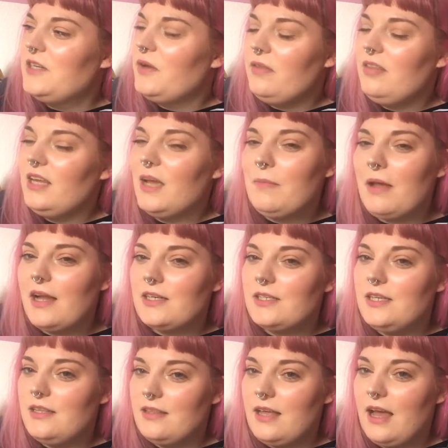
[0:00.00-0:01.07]
I don't think I'm
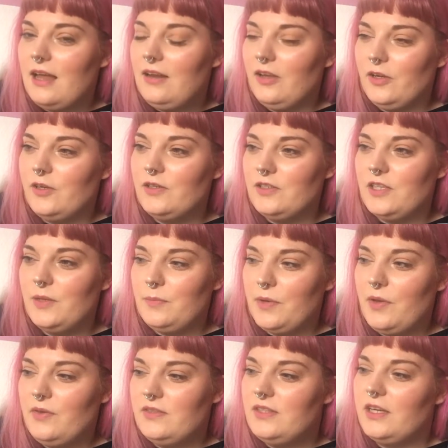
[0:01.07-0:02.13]
actually that like under
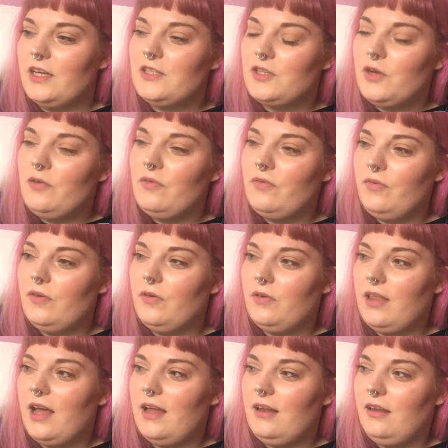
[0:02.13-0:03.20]
hypnosis. Like I don't feel
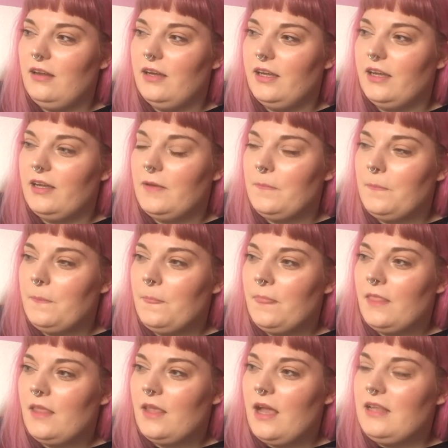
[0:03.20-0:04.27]
that like,
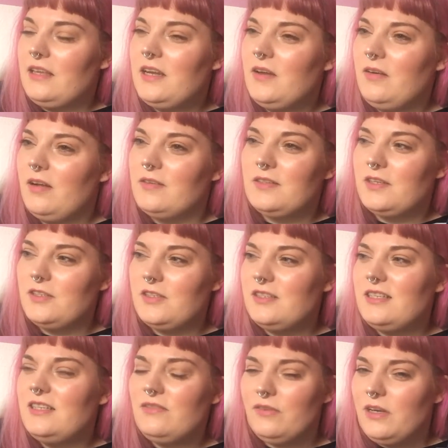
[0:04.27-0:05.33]
I don't know. Like, I was like, does
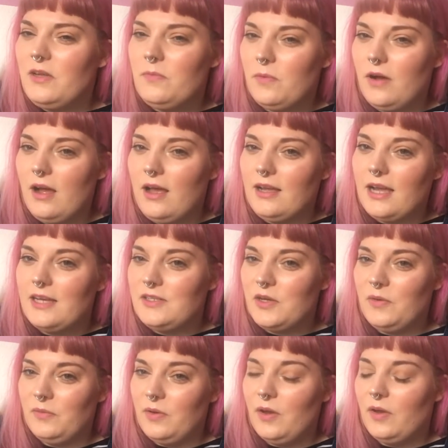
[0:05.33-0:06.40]
this really work? I
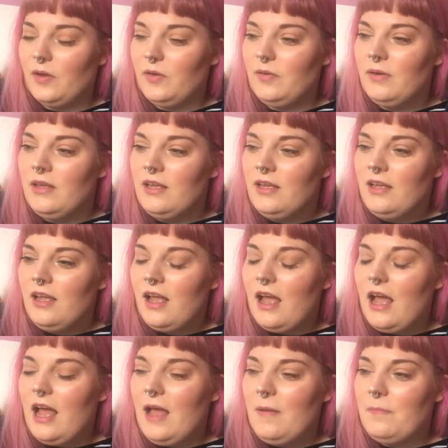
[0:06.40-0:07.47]
don't know.
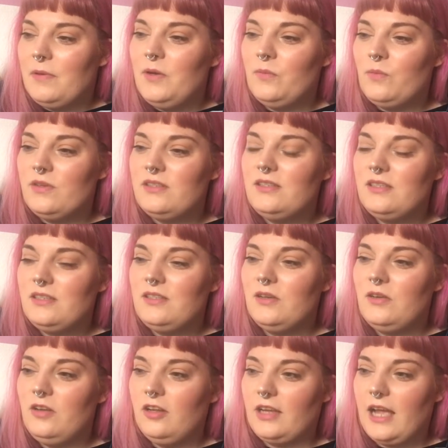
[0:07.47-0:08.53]
Um, but it wasn't
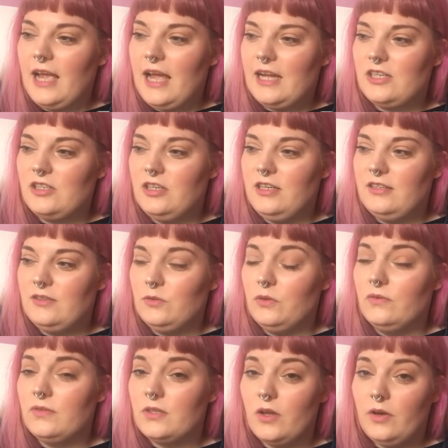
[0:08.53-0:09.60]
until like I actually sort
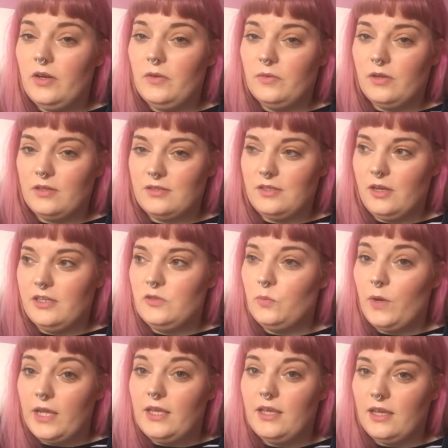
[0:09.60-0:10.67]
of slowly like started
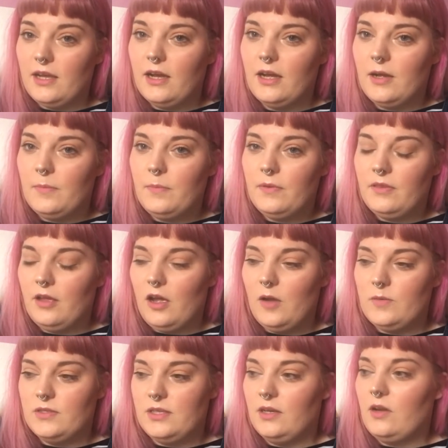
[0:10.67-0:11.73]
waking up that I
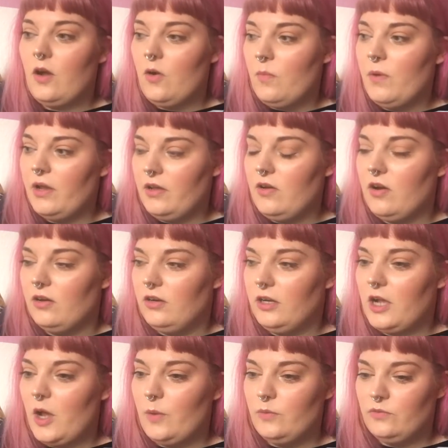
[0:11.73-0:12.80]
was like, oh my God,
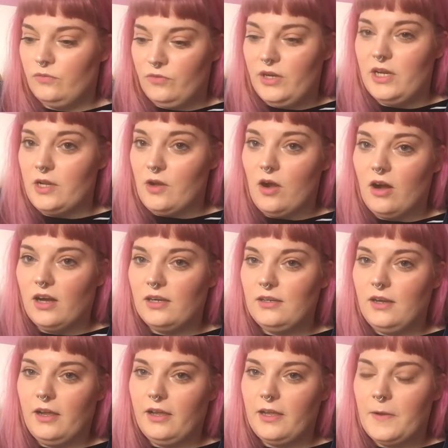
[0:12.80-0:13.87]
like I was really
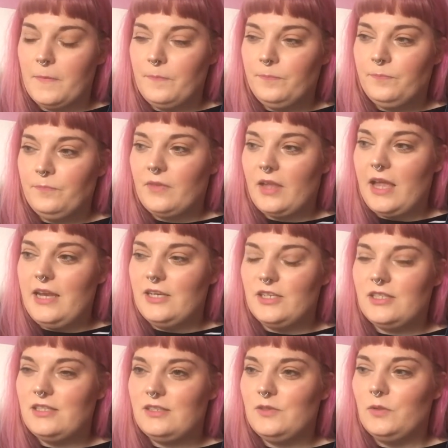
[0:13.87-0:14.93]
gone. Like, and it
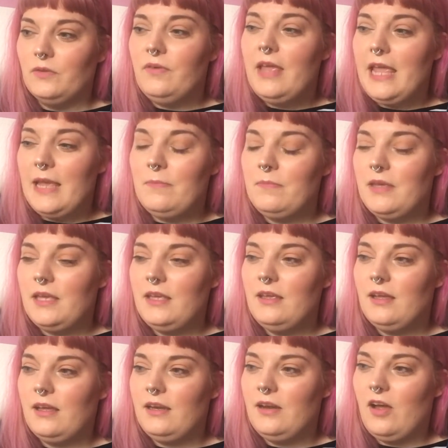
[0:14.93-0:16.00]
just sort of hit
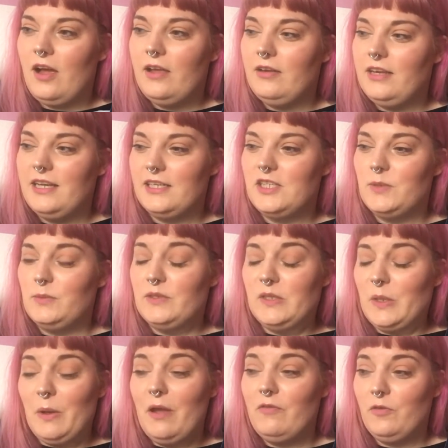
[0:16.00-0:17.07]
me. And I literally was
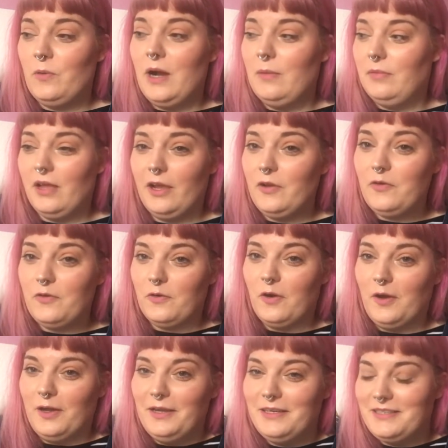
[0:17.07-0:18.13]
so overwhelmed that I
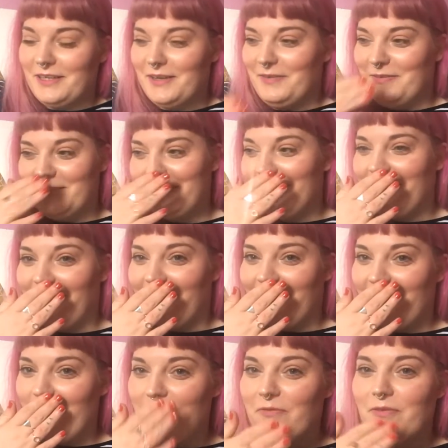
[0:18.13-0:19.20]
cried. I was
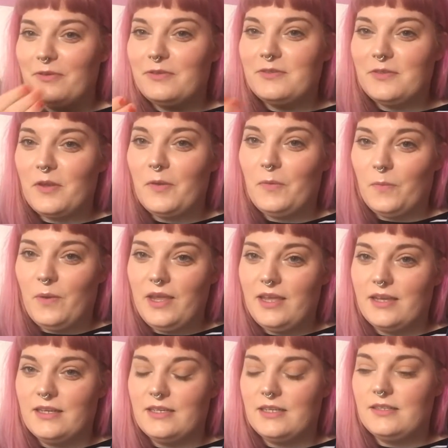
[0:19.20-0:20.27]
like, I feel so
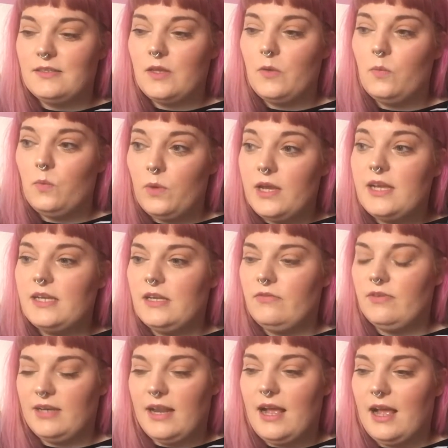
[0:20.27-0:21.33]
weird and so weirdly
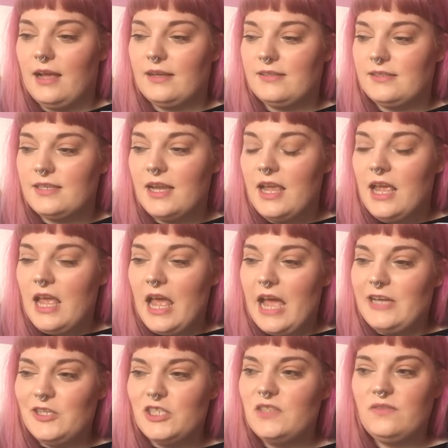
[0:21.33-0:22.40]
relaxed.
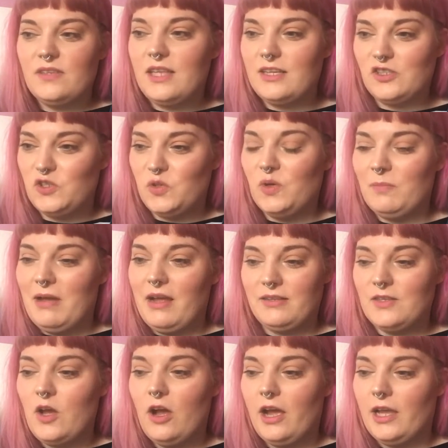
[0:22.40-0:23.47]
And just for that short amount of
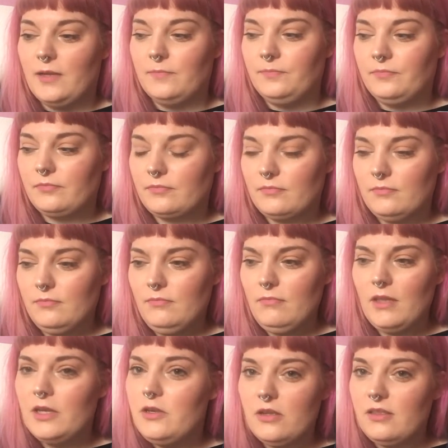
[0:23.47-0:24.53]
time,
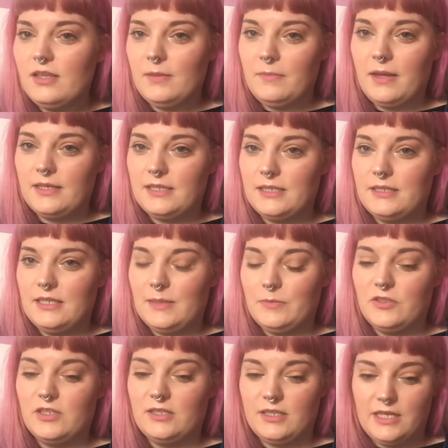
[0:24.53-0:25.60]
nothing mattered. It
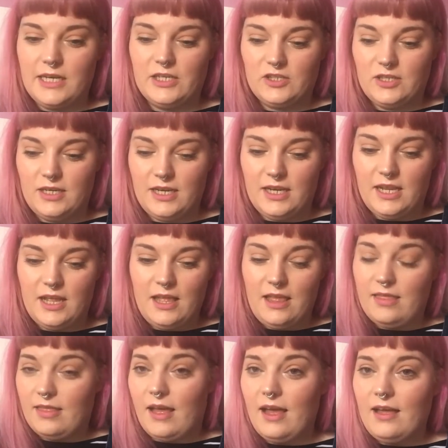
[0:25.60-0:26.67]
was just literally
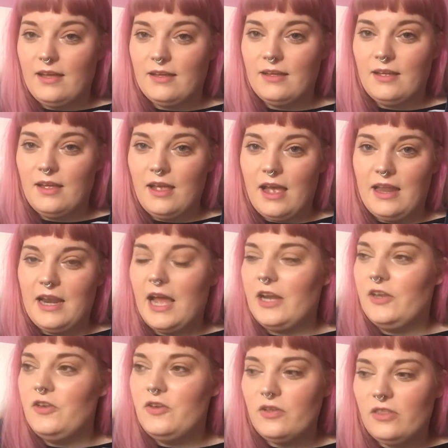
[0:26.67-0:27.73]
that and I
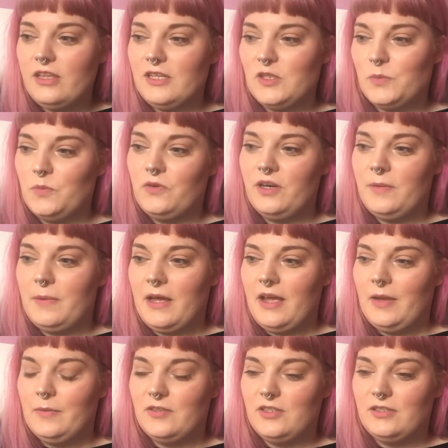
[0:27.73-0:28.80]
had nothing to worry about.
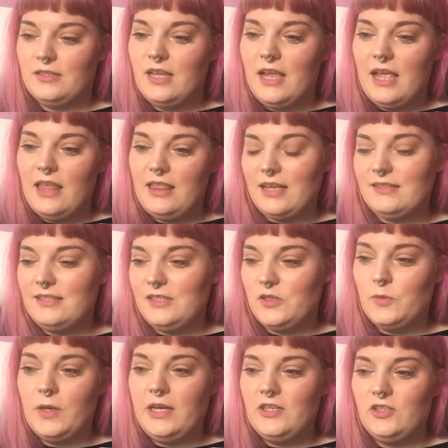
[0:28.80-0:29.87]
It was just that
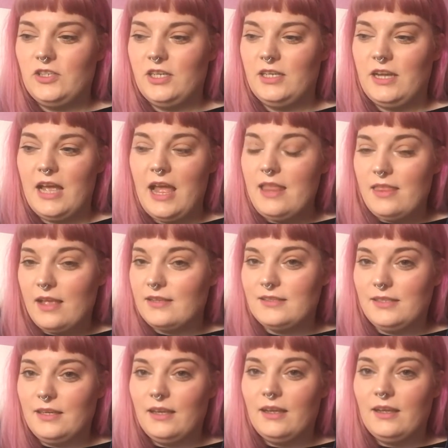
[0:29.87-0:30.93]
situation and
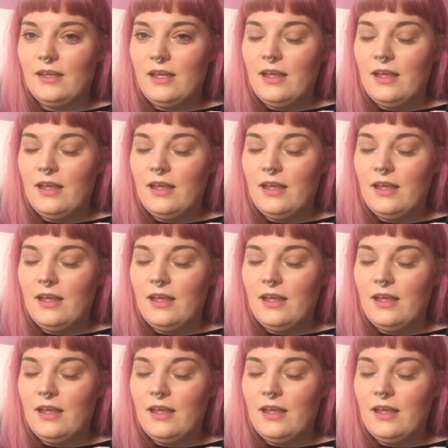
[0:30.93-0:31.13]
that's it.